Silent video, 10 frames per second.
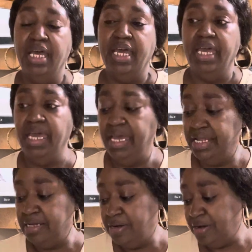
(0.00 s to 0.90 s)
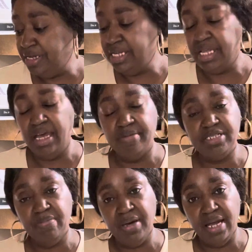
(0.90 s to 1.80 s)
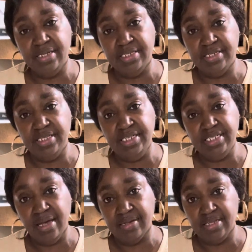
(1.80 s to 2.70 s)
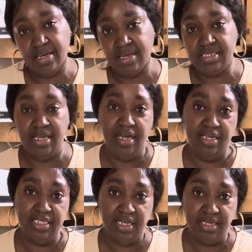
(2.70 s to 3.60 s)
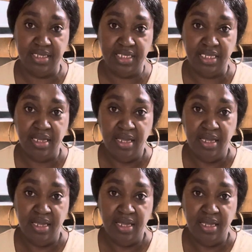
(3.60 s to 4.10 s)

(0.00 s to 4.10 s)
and it helps the body to detox, like I say, excessive